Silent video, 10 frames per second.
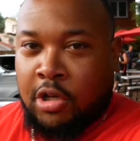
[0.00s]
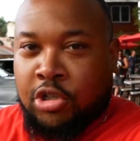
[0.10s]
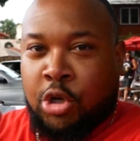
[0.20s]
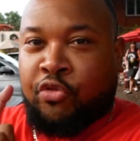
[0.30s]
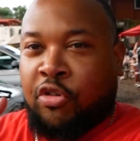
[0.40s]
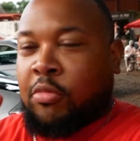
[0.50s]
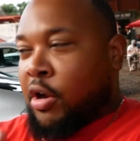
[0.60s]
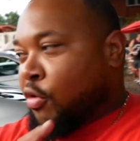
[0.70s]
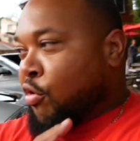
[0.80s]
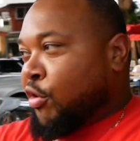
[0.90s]
So for my
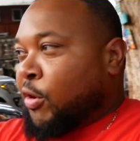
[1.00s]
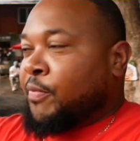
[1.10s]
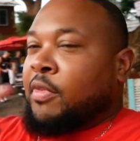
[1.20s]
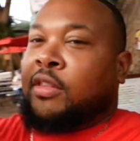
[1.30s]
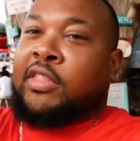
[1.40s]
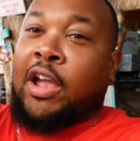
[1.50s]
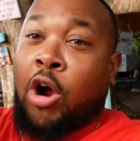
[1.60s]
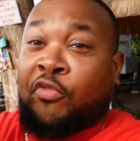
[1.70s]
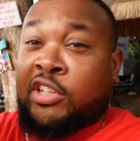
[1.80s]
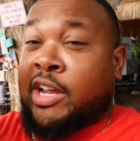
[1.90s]
order, they
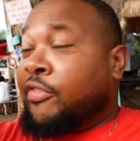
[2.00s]
offer like